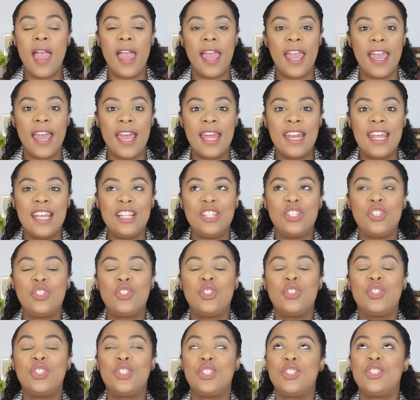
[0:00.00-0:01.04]
And
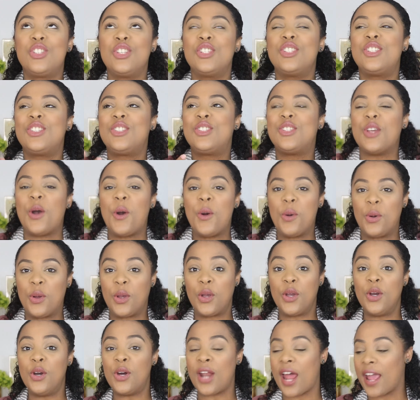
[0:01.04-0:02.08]
it's it's just so
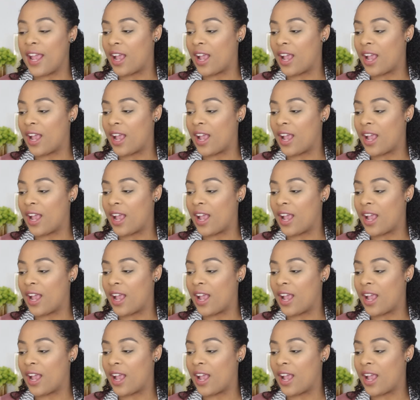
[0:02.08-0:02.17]
good.